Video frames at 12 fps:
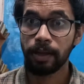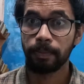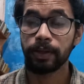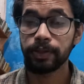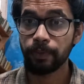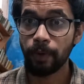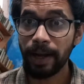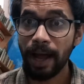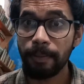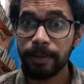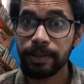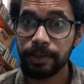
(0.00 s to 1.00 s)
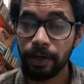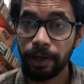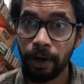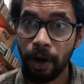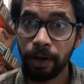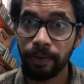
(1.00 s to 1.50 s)
Because what happens is a
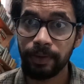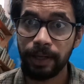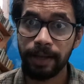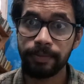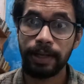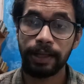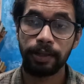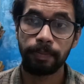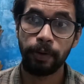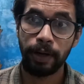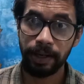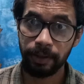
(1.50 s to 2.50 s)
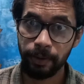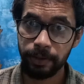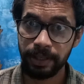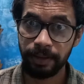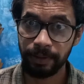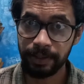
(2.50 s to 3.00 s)
lot of the times like the bullet
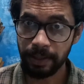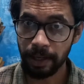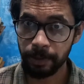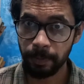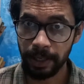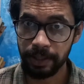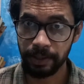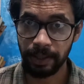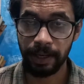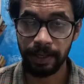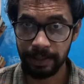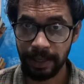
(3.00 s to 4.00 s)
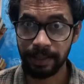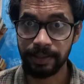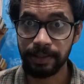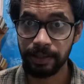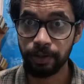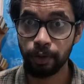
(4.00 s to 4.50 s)
goes in with such pressure and is like
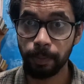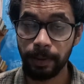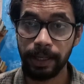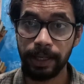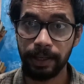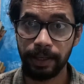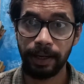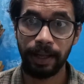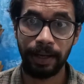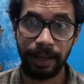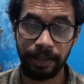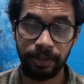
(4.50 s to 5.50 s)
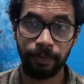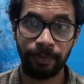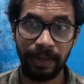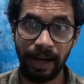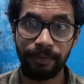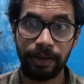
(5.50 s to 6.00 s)
since it's superheated and like it's
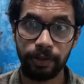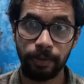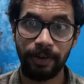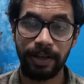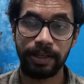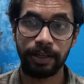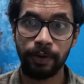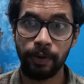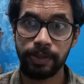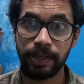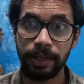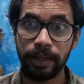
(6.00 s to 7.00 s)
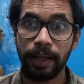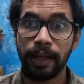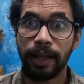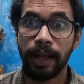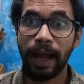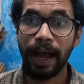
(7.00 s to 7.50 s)
traveling so fast, it goes in,
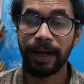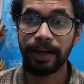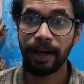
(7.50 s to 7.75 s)
and